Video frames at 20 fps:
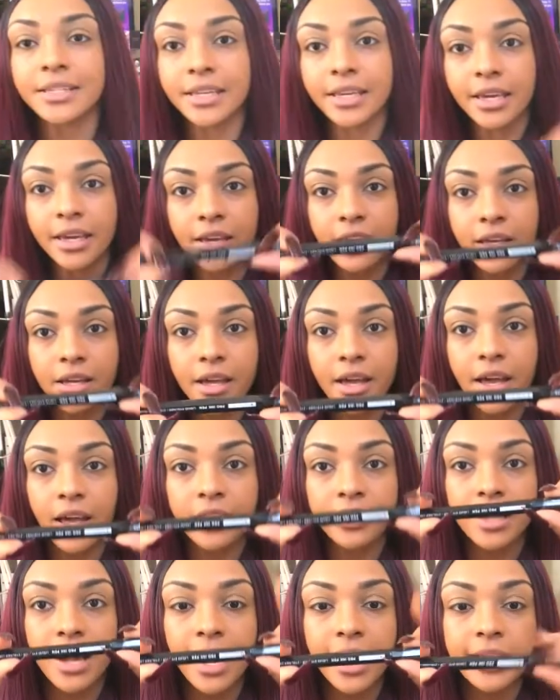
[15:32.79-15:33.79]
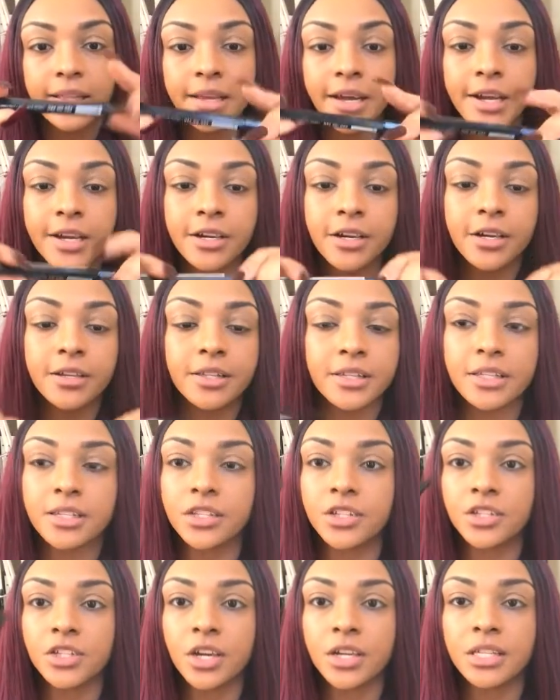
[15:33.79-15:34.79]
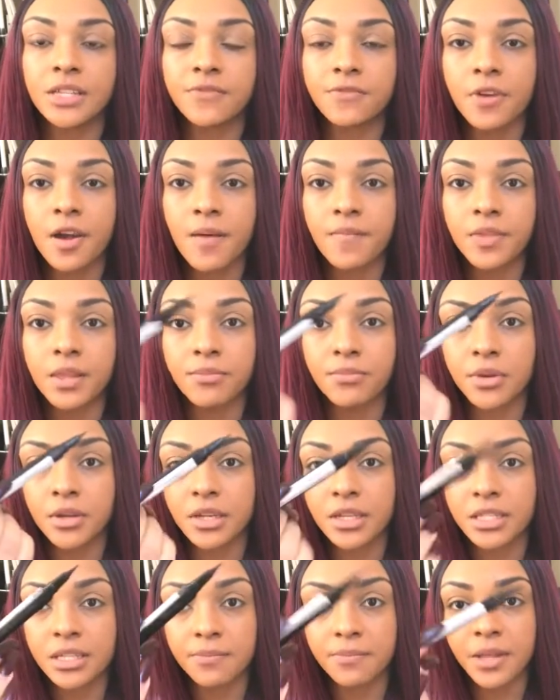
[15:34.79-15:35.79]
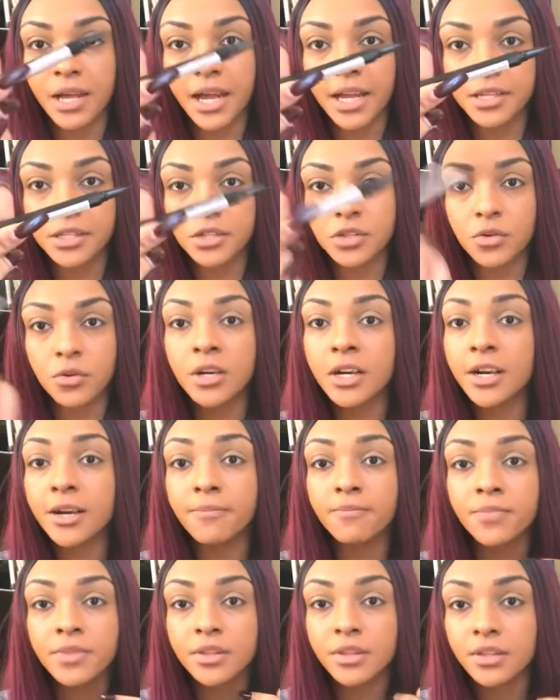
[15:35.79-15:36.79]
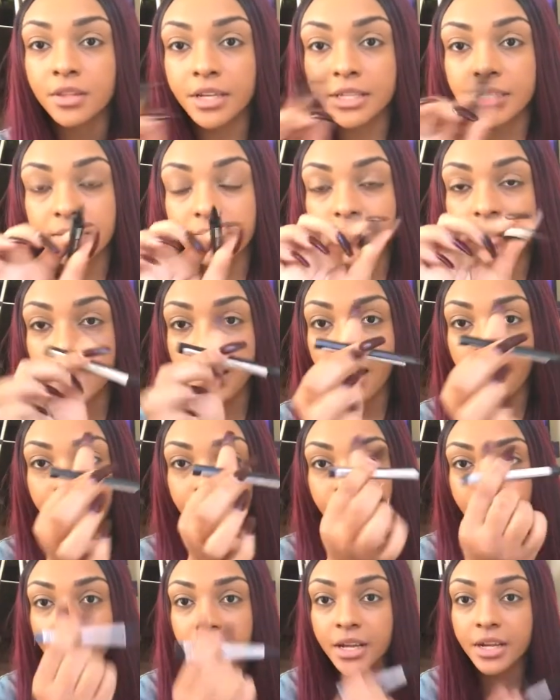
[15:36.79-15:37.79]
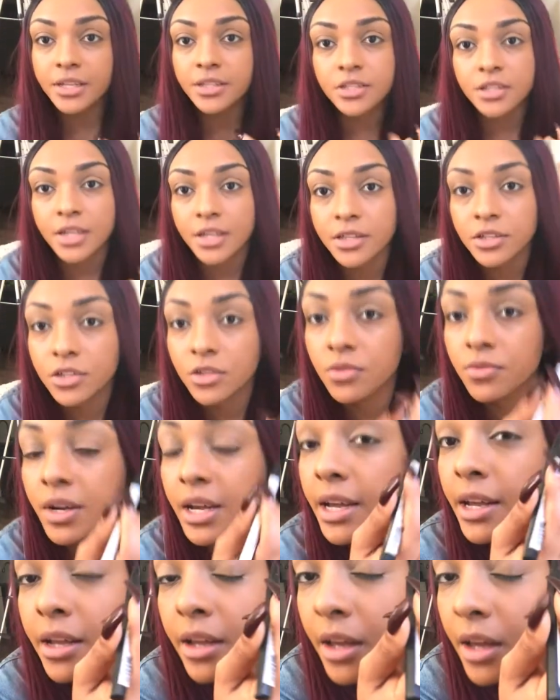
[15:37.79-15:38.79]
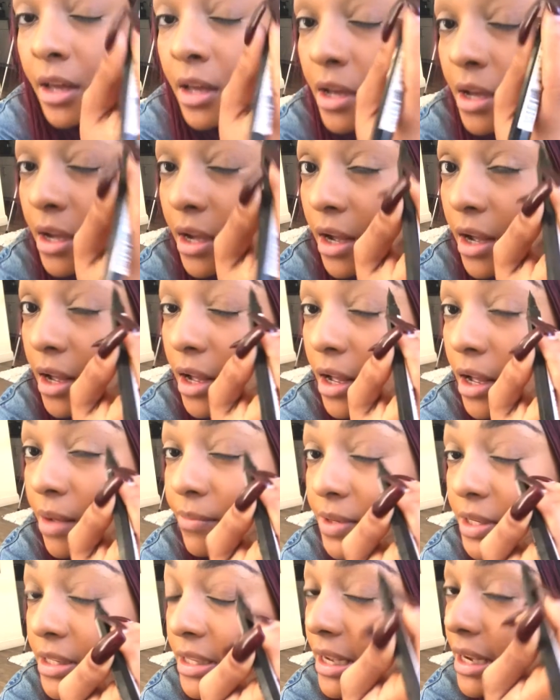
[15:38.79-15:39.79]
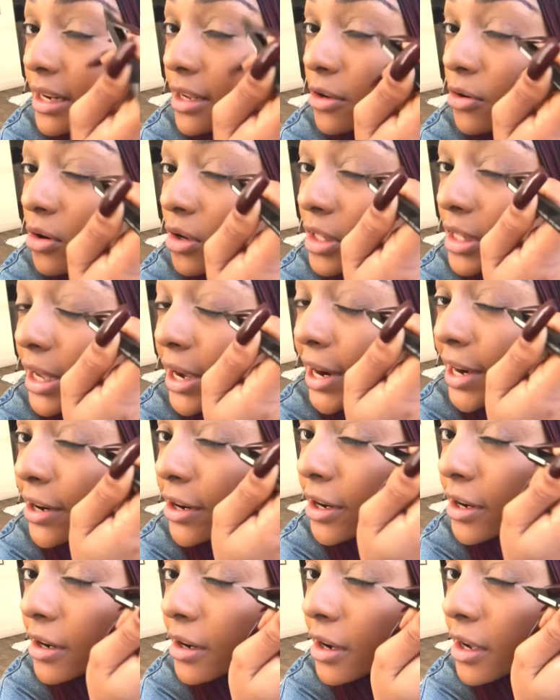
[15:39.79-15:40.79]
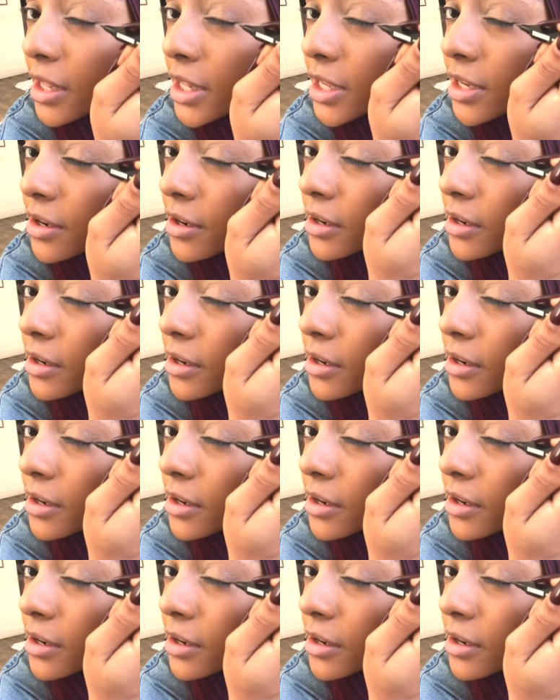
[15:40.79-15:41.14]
Take an eyeliner, this is just from the beauty supply store, doesn't really have a brand to it, just any old liner, and then